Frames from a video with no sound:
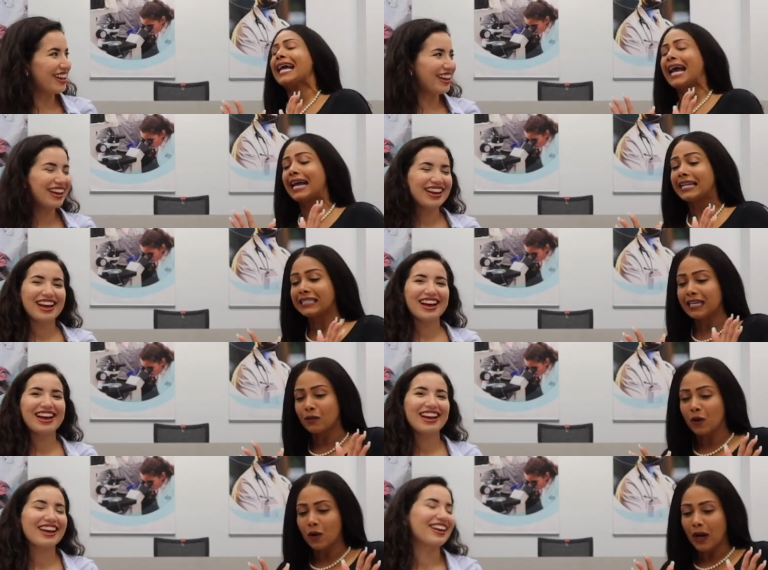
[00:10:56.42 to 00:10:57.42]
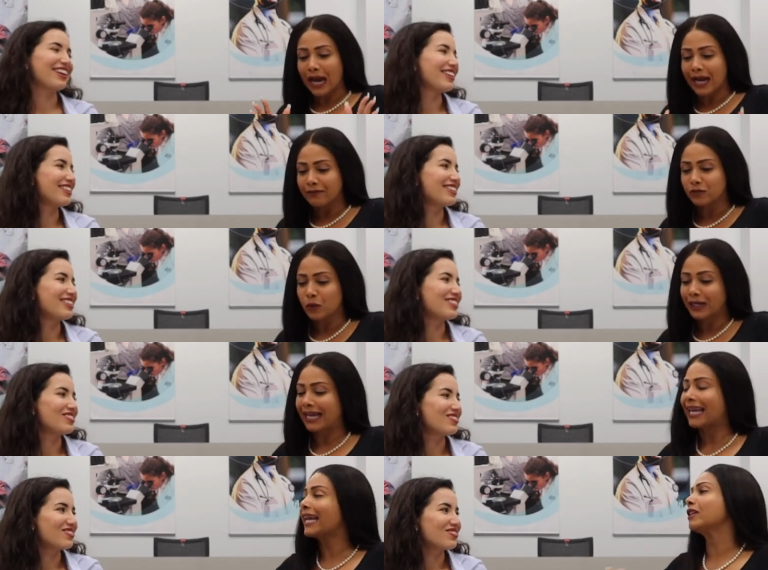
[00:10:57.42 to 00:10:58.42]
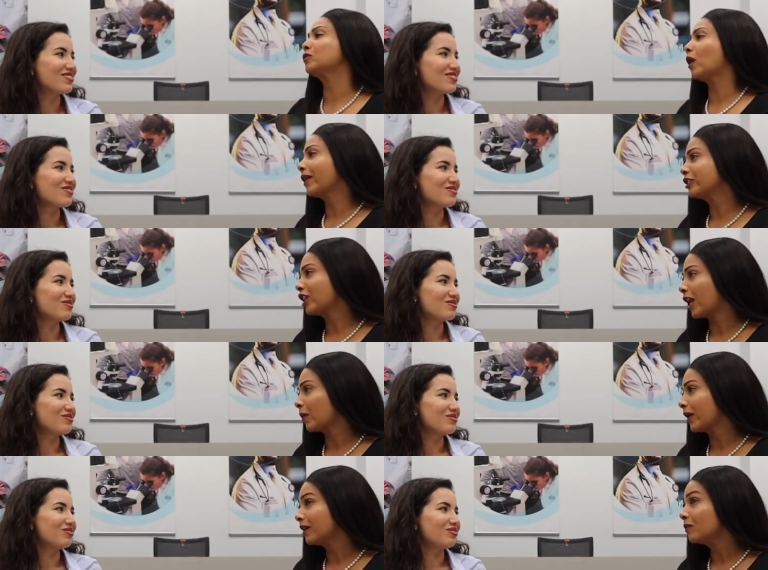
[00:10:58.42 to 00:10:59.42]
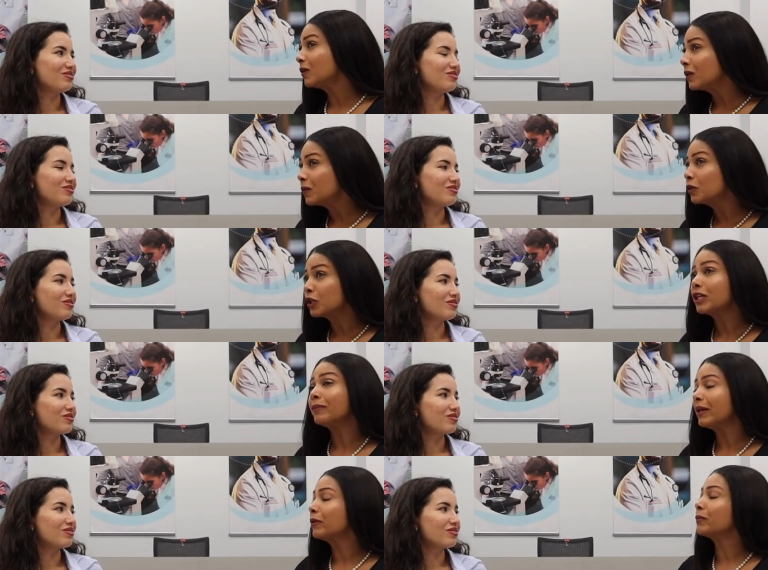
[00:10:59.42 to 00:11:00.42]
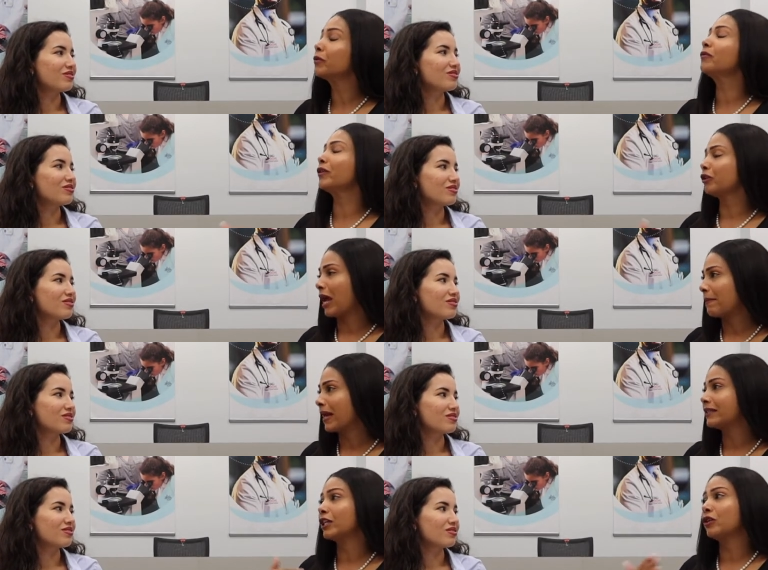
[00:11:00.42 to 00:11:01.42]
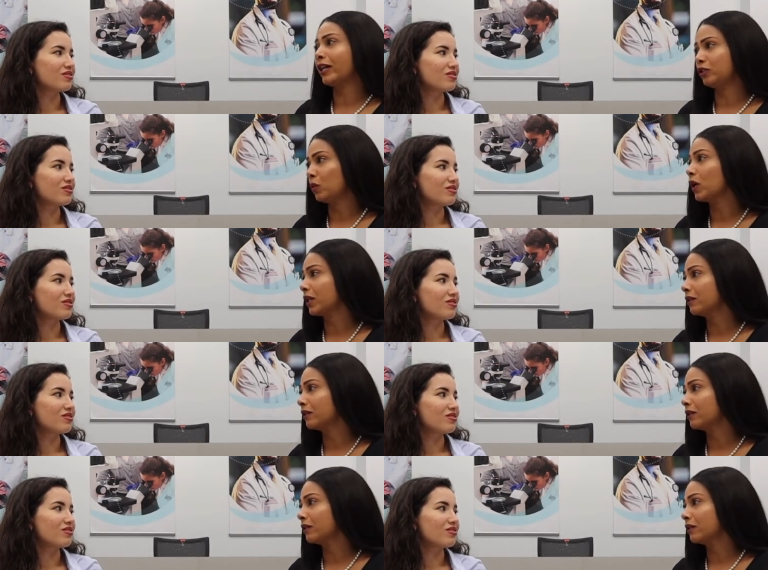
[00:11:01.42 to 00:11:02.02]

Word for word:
Speaker 1: And it's like, well, I have to work, I can't do all that shadowing. Well, you're gonna be able to prove on your AMCAS that you had to work,